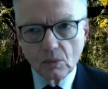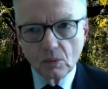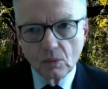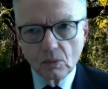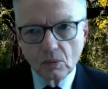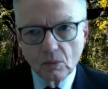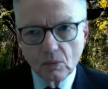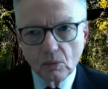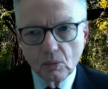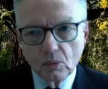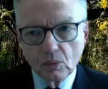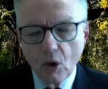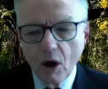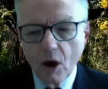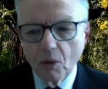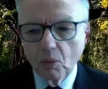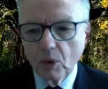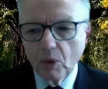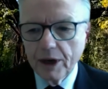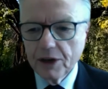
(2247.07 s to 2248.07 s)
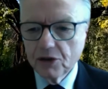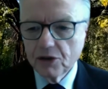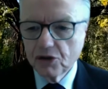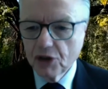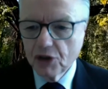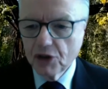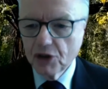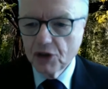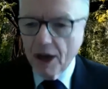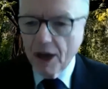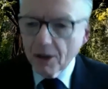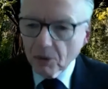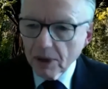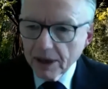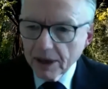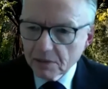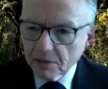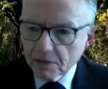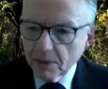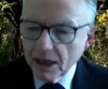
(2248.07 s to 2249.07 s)
what we generally
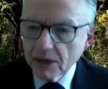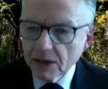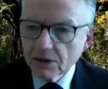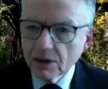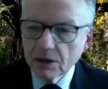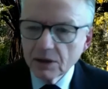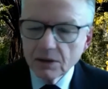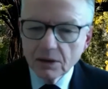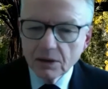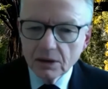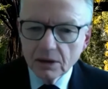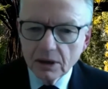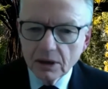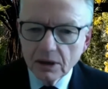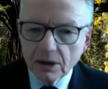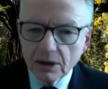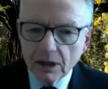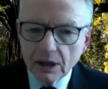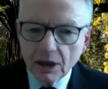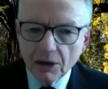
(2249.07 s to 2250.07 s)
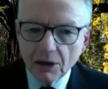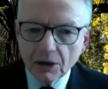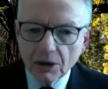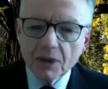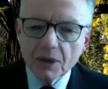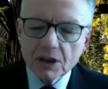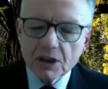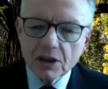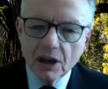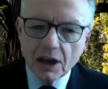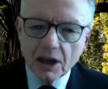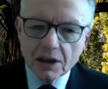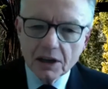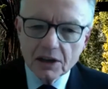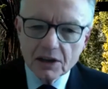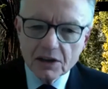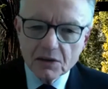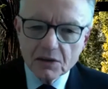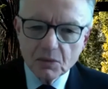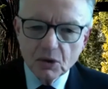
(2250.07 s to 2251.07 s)
expect, and climate
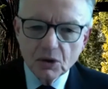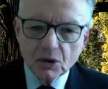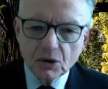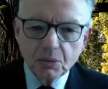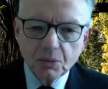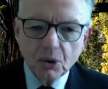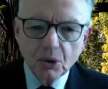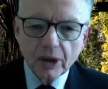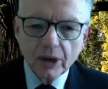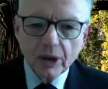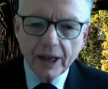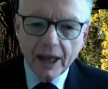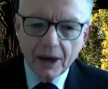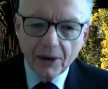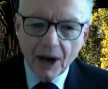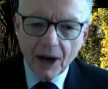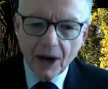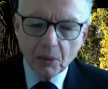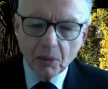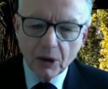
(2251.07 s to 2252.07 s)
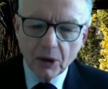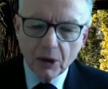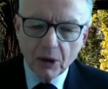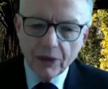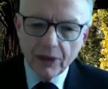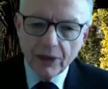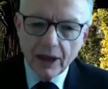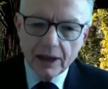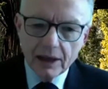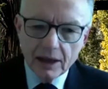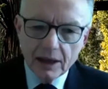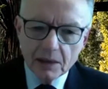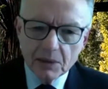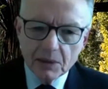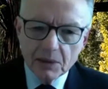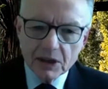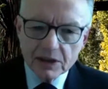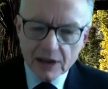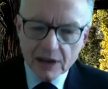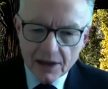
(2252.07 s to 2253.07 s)
scientists will pull their hair out when they hear me
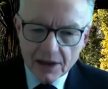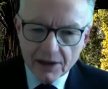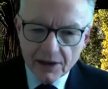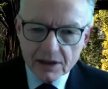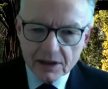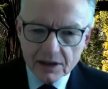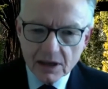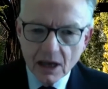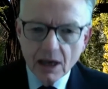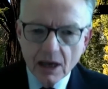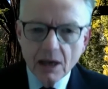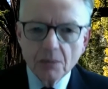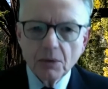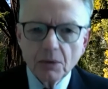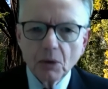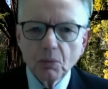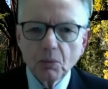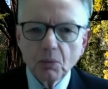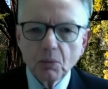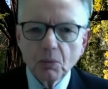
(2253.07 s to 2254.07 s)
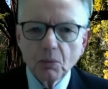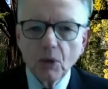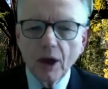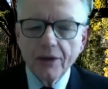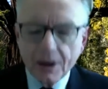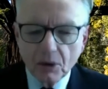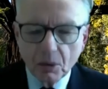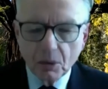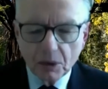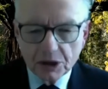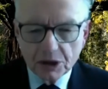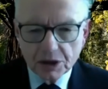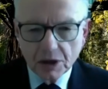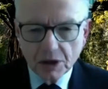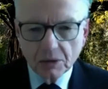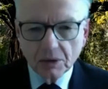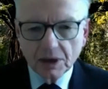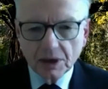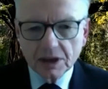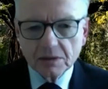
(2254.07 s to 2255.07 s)
say this, but I think what we
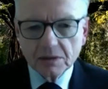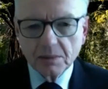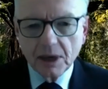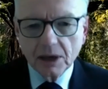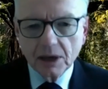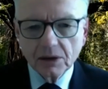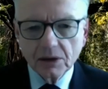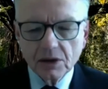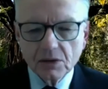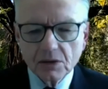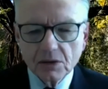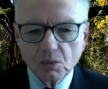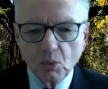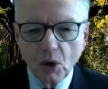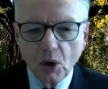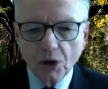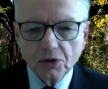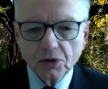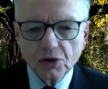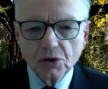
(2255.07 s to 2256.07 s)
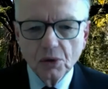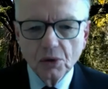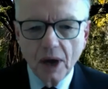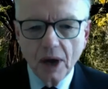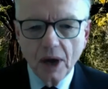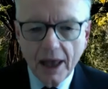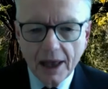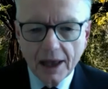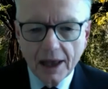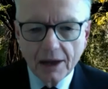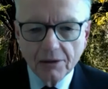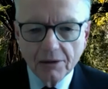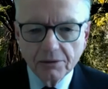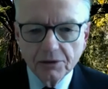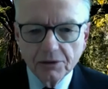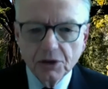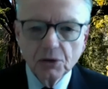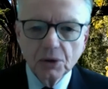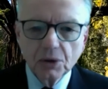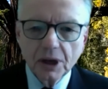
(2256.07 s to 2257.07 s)
generally expect is what you have,
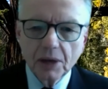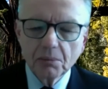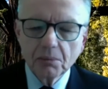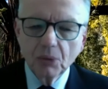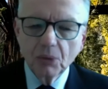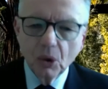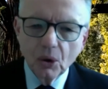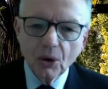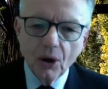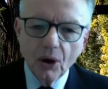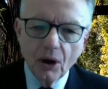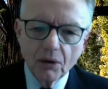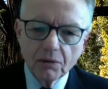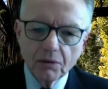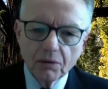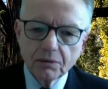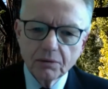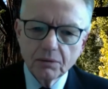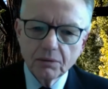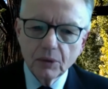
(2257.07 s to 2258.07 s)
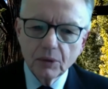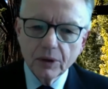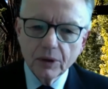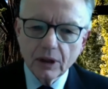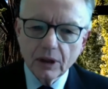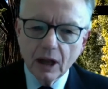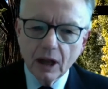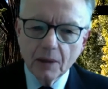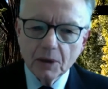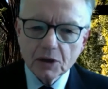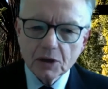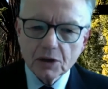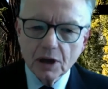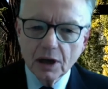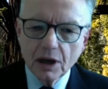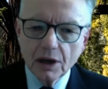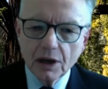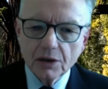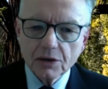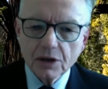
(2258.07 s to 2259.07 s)
you'll get more of with climate
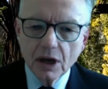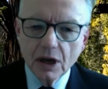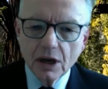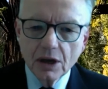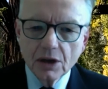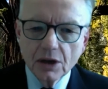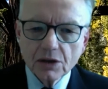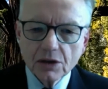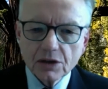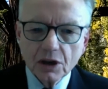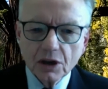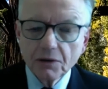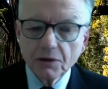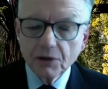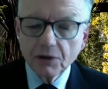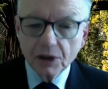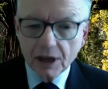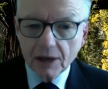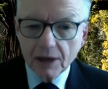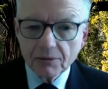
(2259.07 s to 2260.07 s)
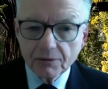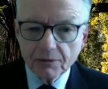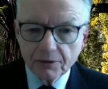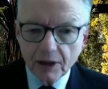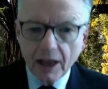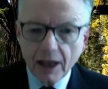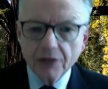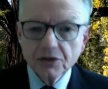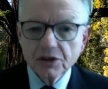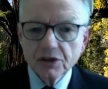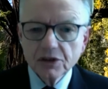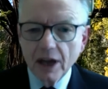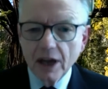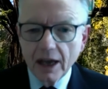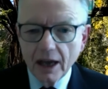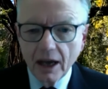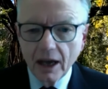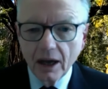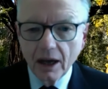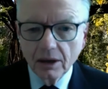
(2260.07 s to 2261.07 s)
change. So if you get floods
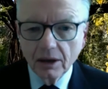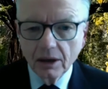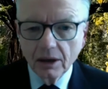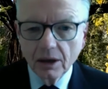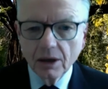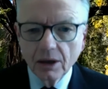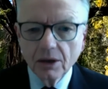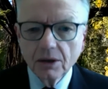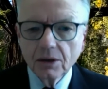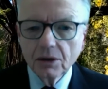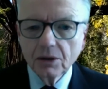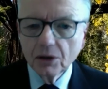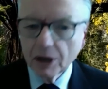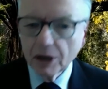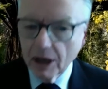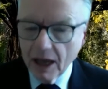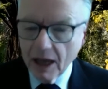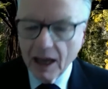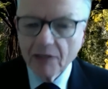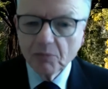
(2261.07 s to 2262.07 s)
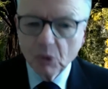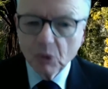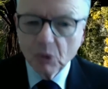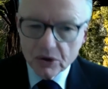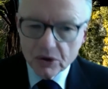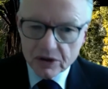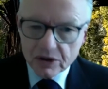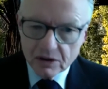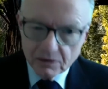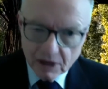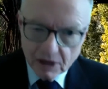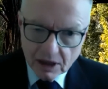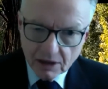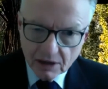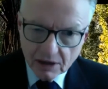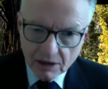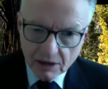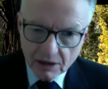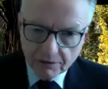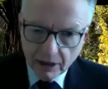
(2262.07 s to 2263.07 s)
now, you're going to have more severe
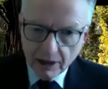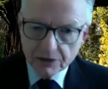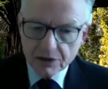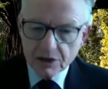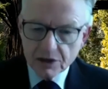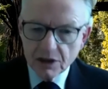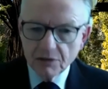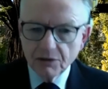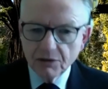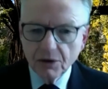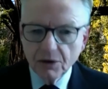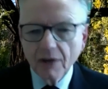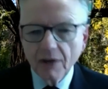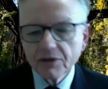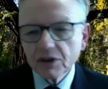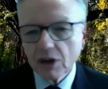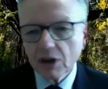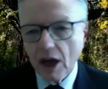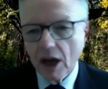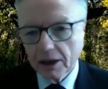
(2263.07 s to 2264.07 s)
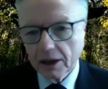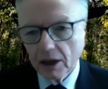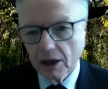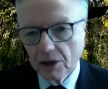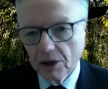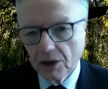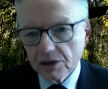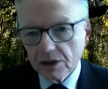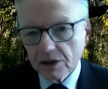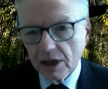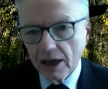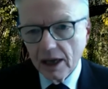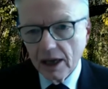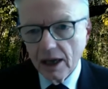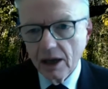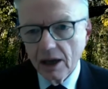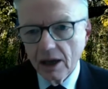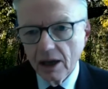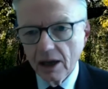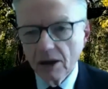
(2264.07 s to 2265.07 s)
floods. If you have cyclones
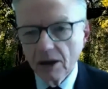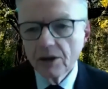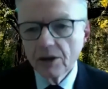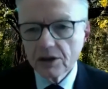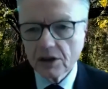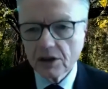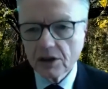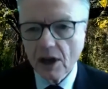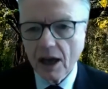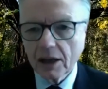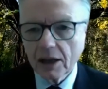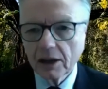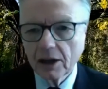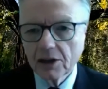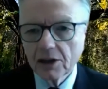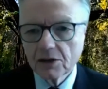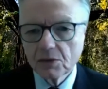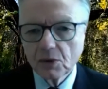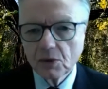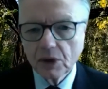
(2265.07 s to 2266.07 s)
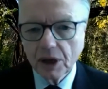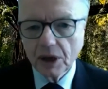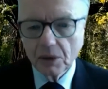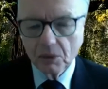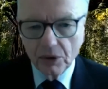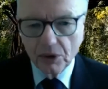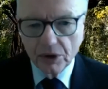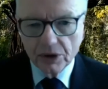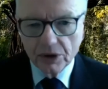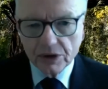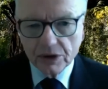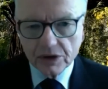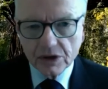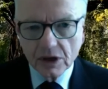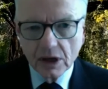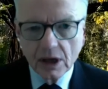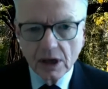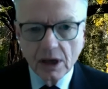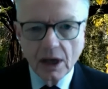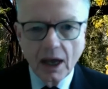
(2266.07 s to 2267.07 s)
now, the cyclones will get worse.
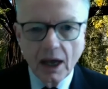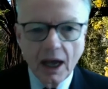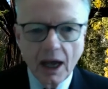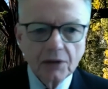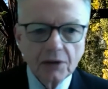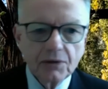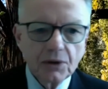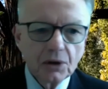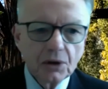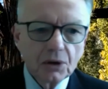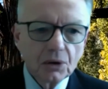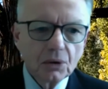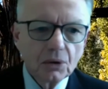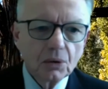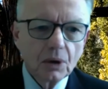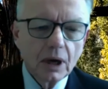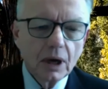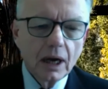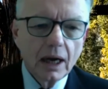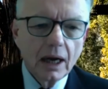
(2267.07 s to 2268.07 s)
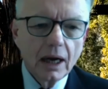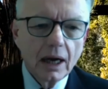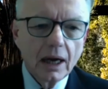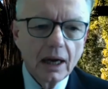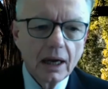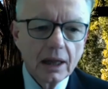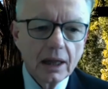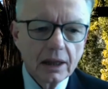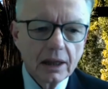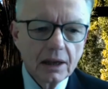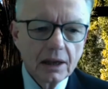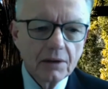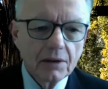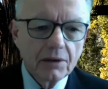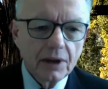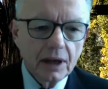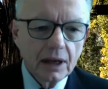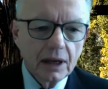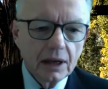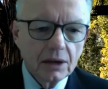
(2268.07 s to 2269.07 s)
And if you live
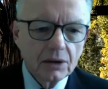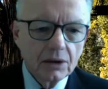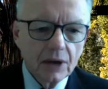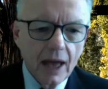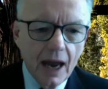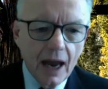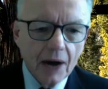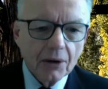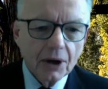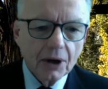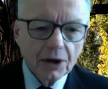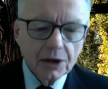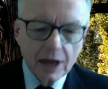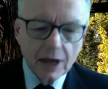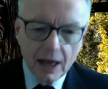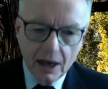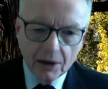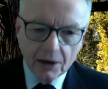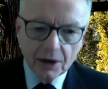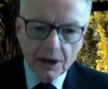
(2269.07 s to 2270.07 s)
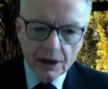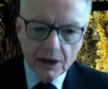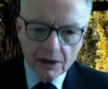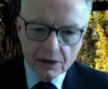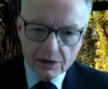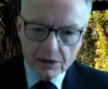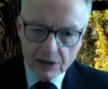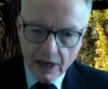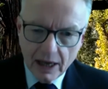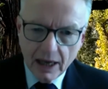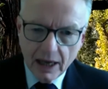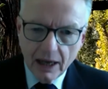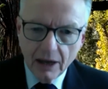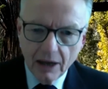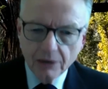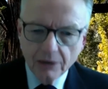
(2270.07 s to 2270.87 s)
in arid areas now,